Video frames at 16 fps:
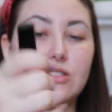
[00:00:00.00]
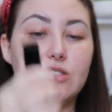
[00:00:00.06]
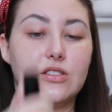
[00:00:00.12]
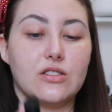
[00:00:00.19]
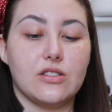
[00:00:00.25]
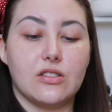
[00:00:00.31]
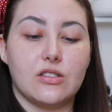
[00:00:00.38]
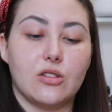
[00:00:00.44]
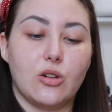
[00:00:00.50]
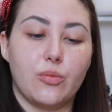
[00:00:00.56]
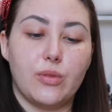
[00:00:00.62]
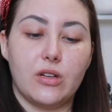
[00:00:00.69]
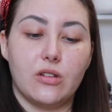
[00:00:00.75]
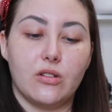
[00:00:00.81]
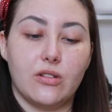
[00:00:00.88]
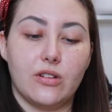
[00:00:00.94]
is just a Soap
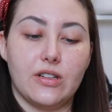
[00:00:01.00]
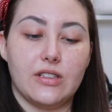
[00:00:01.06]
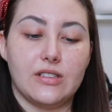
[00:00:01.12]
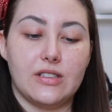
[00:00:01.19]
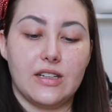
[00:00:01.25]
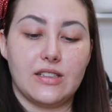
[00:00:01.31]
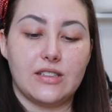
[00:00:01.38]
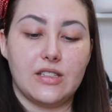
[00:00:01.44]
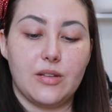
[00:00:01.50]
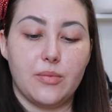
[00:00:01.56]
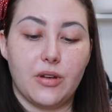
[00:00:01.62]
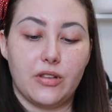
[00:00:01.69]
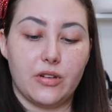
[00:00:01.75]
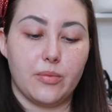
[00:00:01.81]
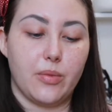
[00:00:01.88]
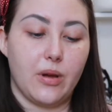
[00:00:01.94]
& Glory Sexy
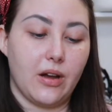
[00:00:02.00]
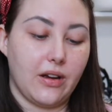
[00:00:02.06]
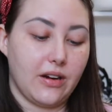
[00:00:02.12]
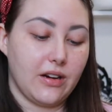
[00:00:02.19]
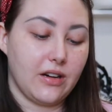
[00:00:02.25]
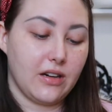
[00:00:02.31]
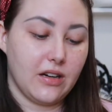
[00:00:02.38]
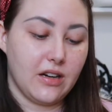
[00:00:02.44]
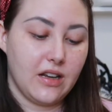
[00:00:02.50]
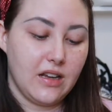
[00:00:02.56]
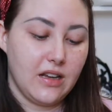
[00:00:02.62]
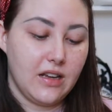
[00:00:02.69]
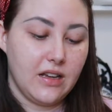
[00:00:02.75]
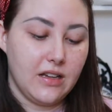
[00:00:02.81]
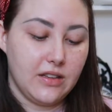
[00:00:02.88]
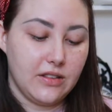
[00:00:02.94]
Mother Pucker
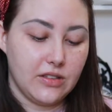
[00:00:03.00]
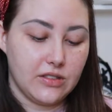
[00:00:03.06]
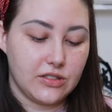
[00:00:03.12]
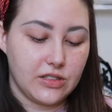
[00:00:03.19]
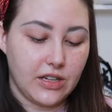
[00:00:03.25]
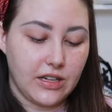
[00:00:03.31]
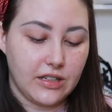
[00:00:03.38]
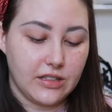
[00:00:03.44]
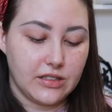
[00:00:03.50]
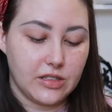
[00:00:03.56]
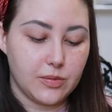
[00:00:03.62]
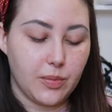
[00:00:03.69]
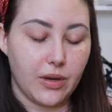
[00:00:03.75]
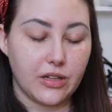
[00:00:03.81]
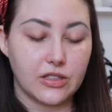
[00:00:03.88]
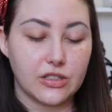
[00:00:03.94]
in the shade
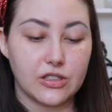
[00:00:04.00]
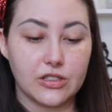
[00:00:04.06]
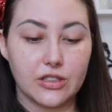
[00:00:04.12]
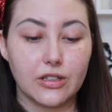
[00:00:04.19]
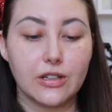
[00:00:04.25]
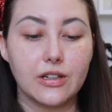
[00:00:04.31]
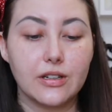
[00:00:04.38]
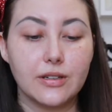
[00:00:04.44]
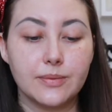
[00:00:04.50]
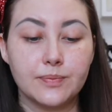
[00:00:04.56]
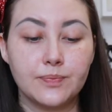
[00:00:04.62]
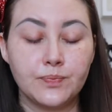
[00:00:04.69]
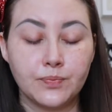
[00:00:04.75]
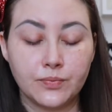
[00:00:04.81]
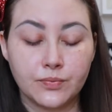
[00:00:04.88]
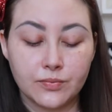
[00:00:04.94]
Spun Sugar.
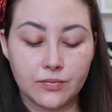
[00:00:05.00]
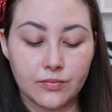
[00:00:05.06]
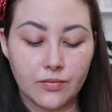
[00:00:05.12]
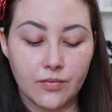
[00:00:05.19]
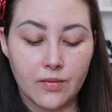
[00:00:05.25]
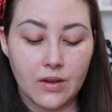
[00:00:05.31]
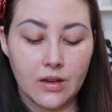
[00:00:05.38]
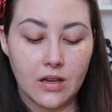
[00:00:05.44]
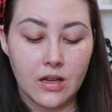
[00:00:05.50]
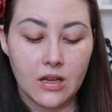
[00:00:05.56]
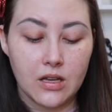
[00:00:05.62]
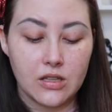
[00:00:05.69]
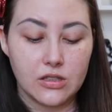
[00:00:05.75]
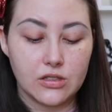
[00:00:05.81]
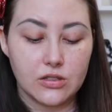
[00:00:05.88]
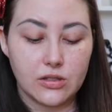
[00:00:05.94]

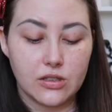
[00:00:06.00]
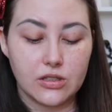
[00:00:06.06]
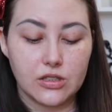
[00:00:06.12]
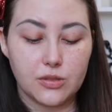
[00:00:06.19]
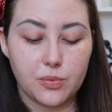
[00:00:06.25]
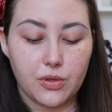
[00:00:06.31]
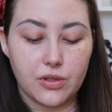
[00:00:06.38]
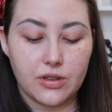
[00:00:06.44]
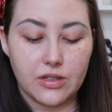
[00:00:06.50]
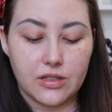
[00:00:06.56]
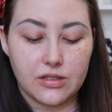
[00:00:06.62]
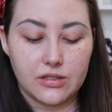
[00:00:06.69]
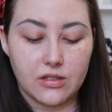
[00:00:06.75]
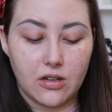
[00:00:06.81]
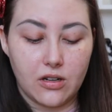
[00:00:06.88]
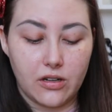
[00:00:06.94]
So I just put
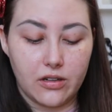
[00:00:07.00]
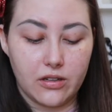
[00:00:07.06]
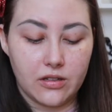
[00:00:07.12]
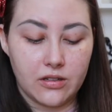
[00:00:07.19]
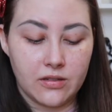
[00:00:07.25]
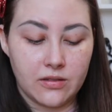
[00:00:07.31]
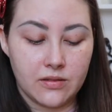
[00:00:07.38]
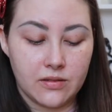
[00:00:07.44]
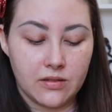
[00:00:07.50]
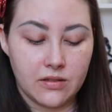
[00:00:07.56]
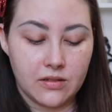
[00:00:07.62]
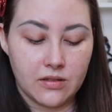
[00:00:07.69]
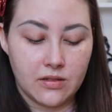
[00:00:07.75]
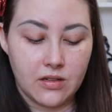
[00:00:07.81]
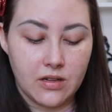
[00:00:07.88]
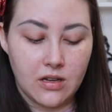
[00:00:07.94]
this on
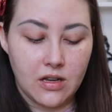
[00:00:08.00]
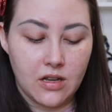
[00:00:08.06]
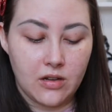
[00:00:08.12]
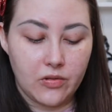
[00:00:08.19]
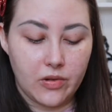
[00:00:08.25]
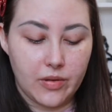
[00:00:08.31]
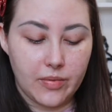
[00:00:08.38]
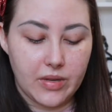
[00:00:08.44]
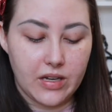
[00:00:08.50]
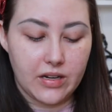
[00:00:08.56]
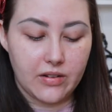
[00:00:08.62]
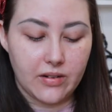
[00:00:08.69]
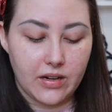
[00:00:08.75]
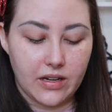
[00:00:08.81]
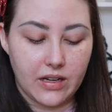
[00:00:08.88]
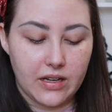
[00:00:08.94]
while I'm
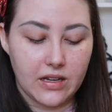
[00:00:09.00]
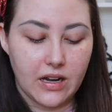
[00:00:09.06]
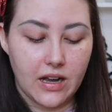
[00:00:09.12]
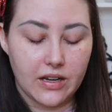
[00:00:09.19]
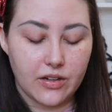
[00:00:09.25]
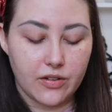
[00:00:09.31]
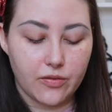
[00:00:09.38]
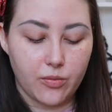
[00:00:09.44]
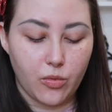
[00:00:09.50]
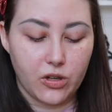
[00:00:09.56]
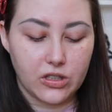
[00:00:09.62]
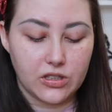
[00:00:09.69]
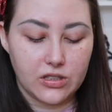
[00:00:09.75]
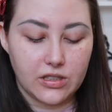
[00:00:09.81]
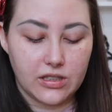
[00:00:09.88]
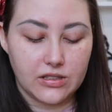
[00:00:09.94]
getting ready. It kind of
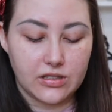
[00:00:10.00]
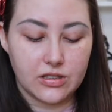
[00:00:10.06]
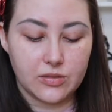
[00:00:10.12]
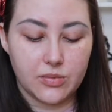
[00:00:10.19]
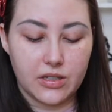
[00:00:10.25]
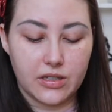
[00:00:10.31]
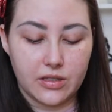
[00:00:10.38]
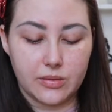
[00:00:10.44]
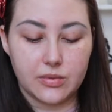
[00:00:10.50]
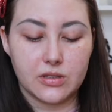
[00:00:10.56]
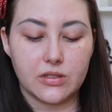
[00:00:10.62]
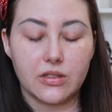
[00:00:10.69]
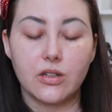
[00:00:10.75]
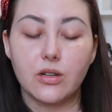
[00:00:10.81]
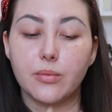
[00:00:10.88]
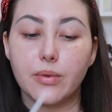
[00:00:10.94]
moisturizes my lips
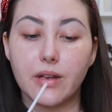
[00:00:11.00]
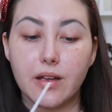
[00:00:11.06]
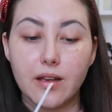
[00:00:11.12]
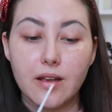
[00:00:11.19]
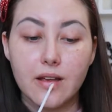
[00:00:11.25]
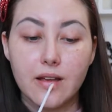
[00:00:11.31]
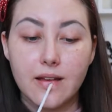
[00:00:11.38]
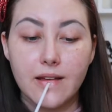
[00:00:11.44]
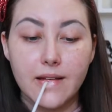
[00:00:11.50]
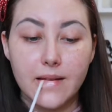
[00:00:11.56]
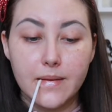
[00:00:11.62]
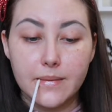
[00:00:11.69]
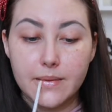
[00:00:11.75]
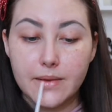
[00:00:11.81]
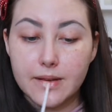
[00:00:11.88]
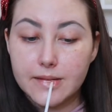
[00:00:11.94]
a little bit,
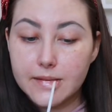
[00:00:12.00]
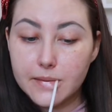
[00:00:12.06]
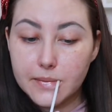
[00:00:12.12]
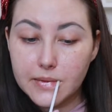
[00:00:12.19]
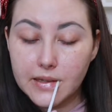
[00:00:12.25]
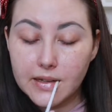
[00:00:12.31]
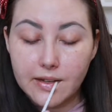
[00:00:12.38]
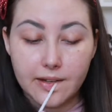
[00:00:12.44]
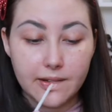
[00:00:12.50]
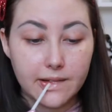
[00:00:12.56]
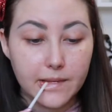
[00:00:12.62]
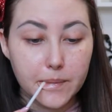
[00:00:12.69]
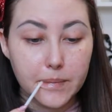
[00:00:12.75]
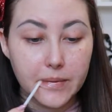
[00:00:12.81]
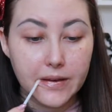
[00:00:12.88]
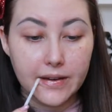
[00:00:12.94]
makes them look a
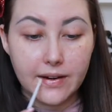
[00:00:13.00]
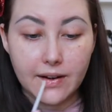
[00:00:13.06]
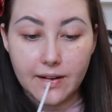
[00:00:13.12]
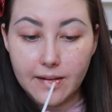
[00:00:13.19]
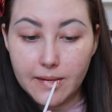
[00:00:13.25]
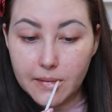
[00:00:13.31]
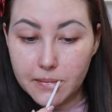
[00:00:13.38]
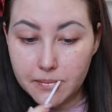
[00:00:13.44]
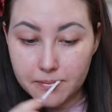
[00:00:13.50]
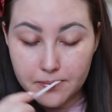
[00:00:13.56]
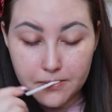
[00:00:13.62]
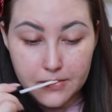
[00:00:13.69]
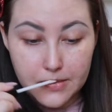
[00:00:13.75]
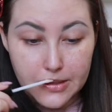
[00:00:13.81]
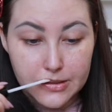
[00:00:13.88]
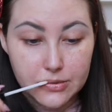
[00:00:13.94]
little bigger.
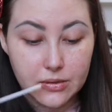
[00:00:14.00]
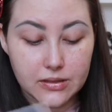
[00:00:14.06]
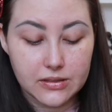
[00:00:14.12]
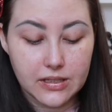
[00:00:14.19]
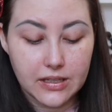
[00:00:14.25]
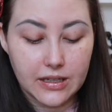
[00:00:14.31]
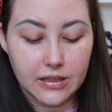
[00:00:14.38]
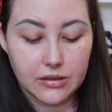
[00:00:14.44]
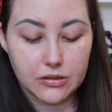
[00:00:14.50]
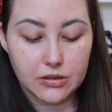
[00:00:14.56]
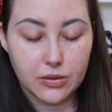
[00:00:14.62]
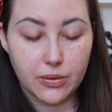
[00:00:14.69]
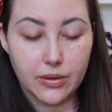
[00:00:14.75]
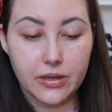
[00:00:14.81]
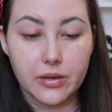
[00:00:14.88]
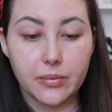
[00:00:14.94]
This one tangles
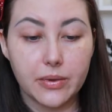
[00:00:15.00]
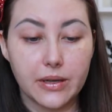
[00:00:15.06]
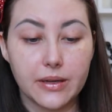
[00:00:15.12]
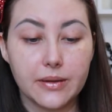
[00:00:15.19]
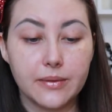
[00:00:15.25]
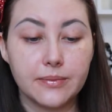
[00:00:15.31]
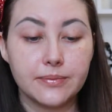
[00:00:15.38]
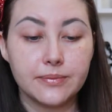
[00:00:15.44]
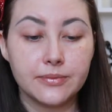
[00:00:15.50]
quite a bit.